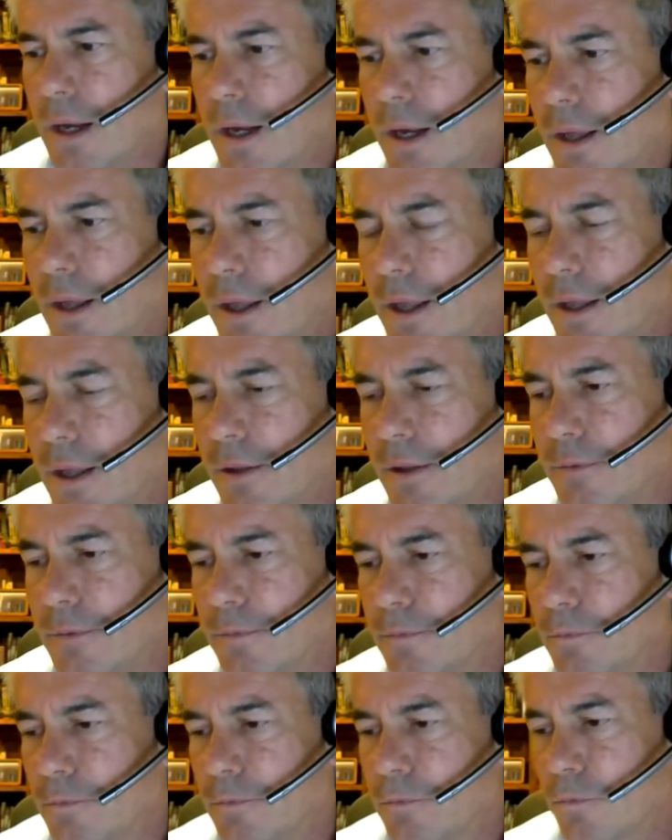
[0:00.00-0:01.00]

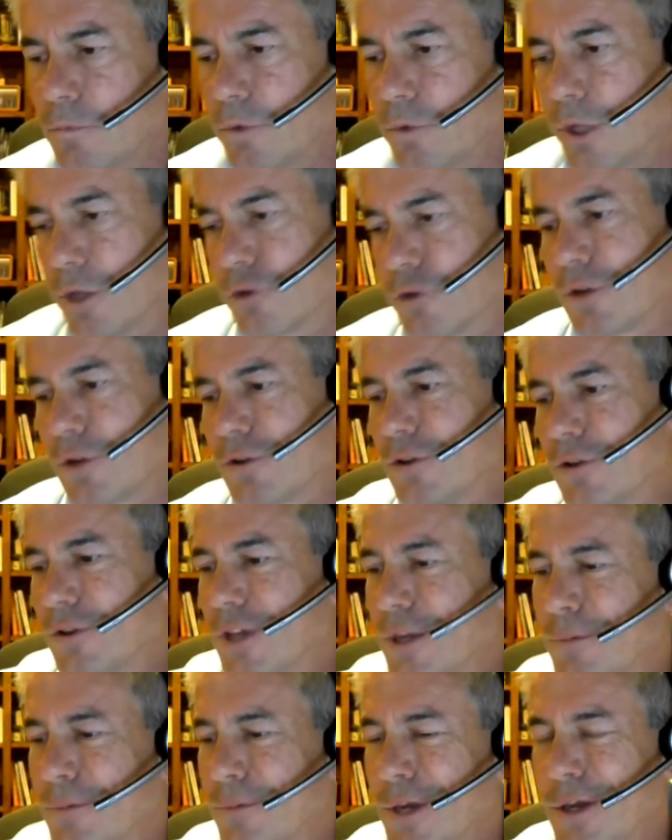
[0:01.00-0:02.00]
The
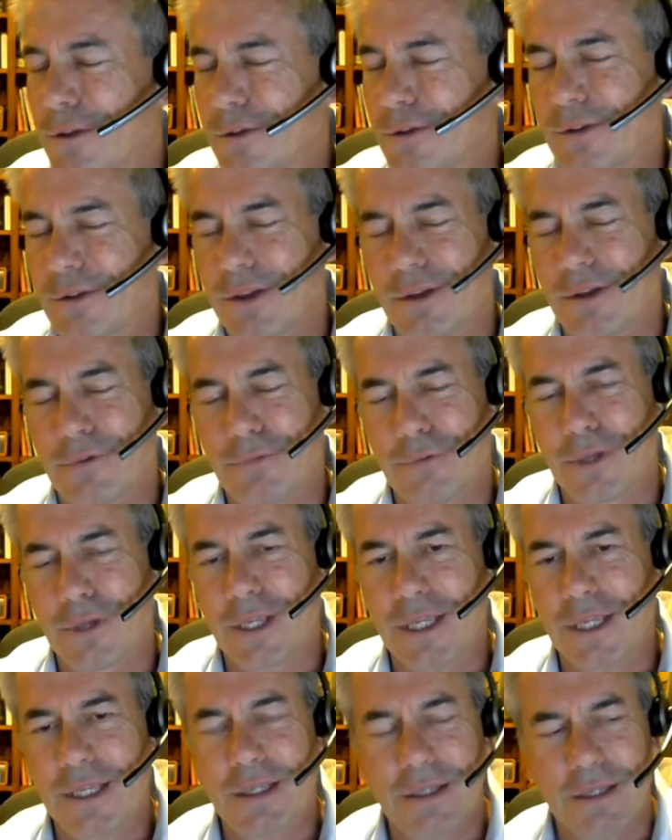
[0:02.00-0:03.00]
interesting thing about
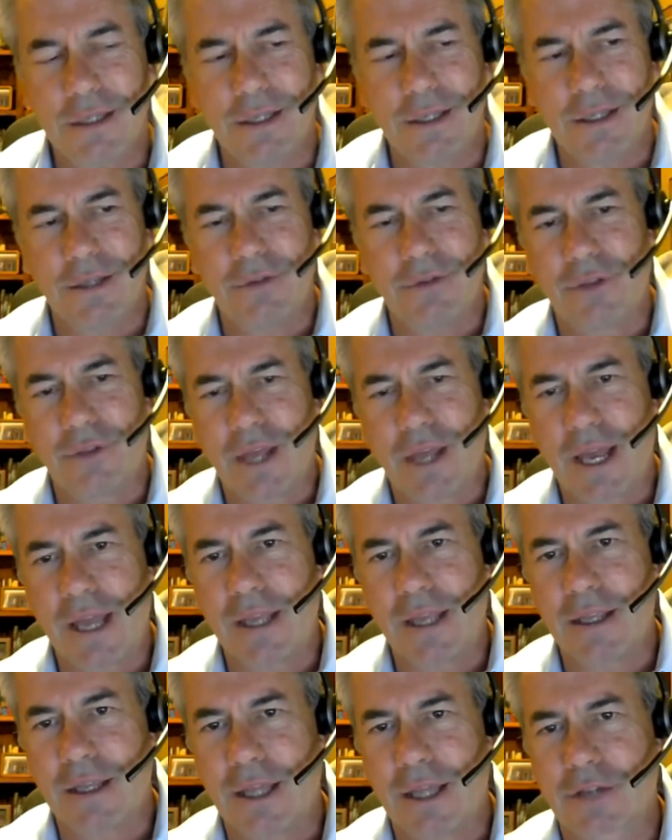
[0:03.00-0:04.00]
FIGI is
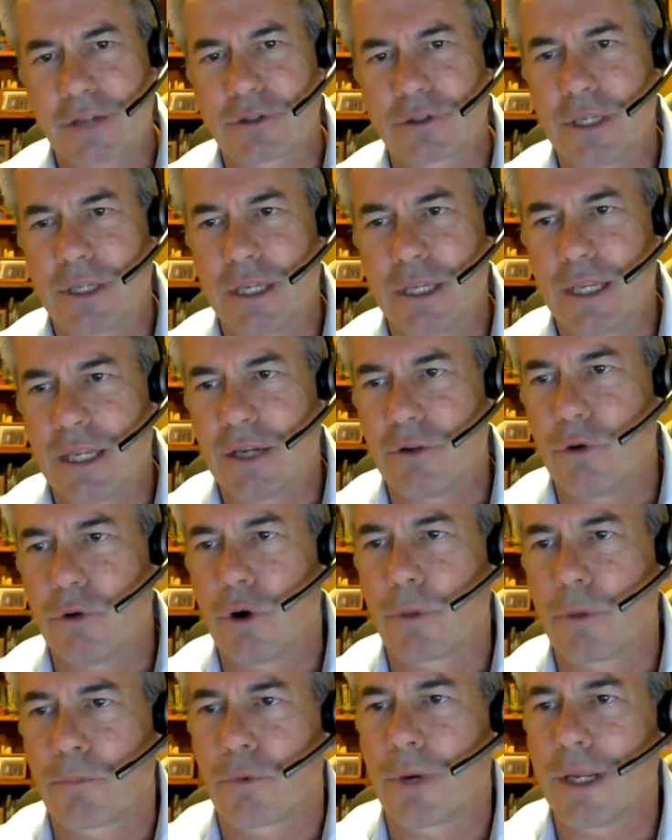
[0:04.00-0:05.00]
that it actually
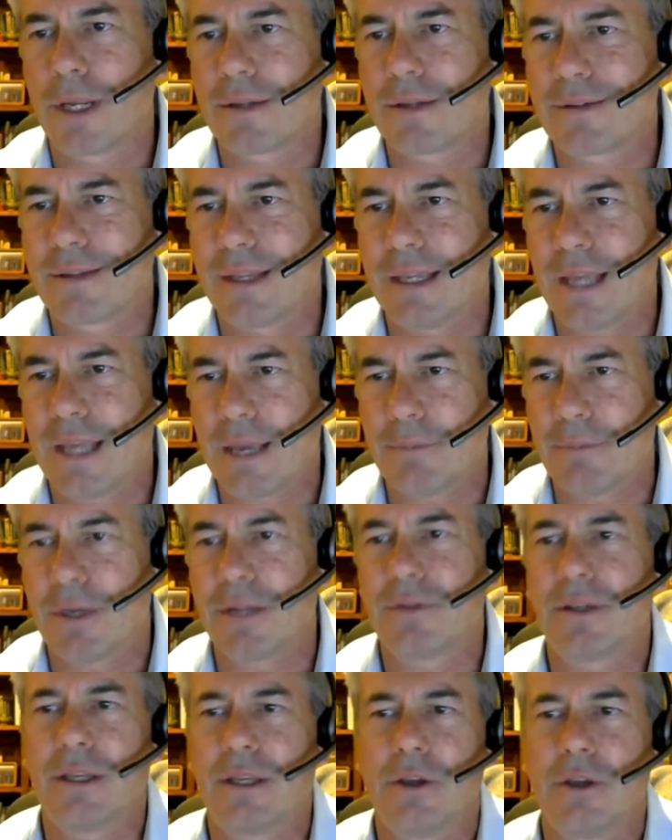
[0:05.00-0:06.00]
incorporates the
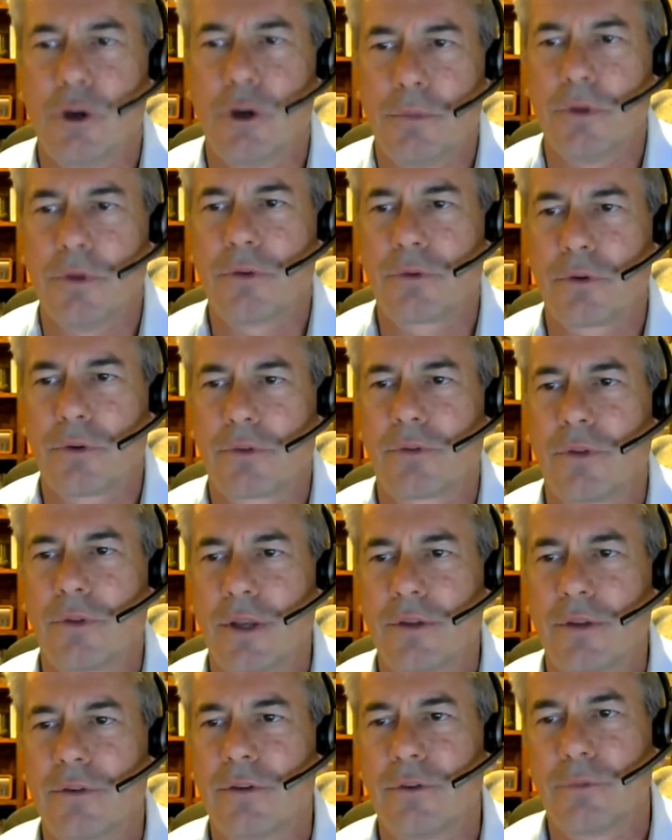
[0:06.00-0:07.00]
MIT open
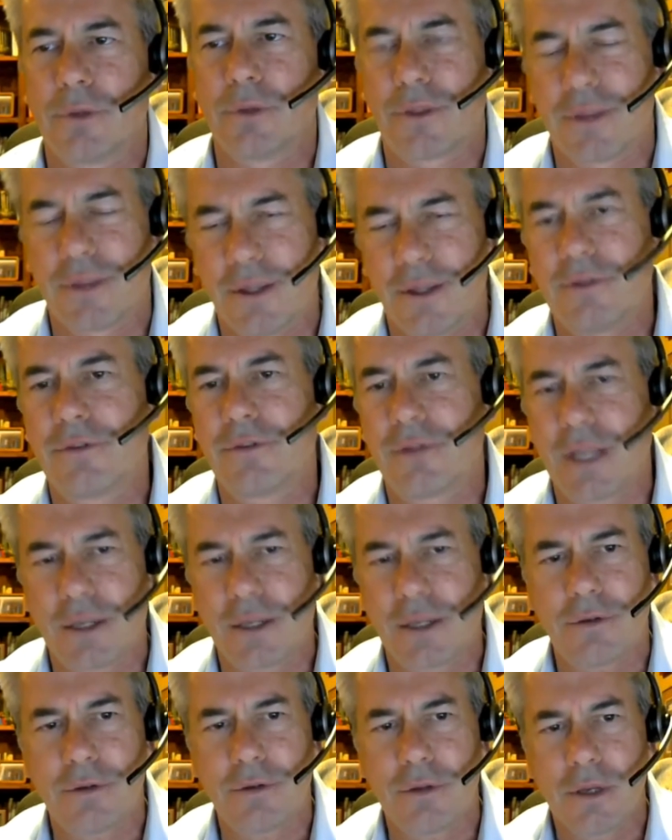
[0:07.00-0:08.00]
source license within the
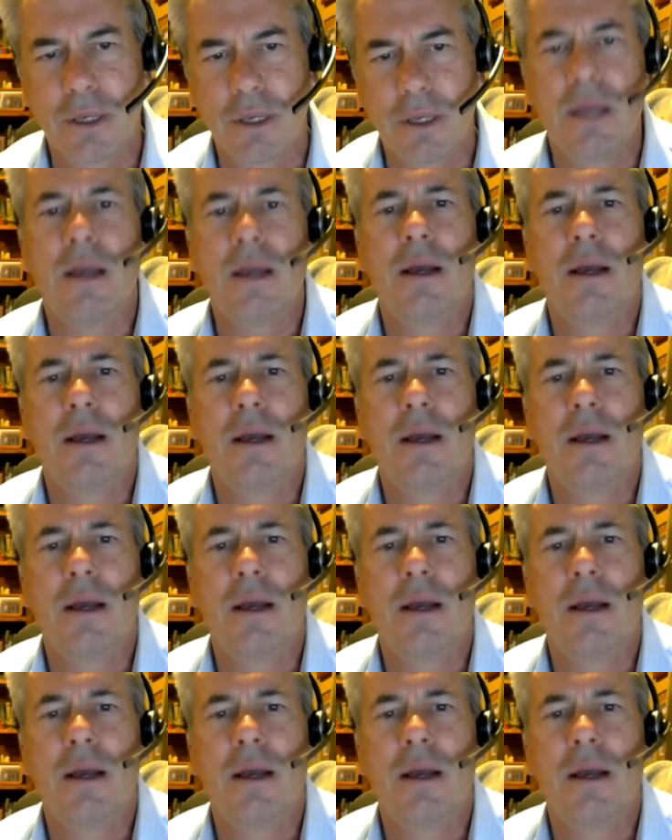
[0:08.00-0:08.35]
standard.